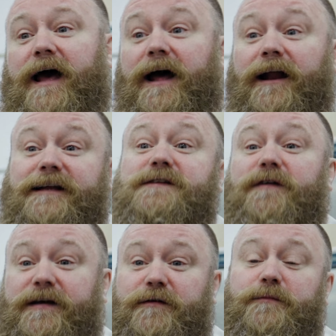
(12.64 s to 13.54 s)
and his
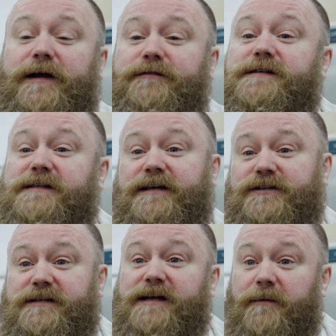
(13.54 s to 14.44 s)
favourite breakfast
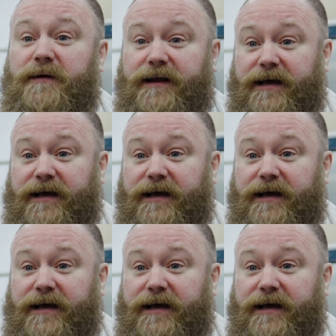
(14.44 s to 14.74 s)
dish is ham and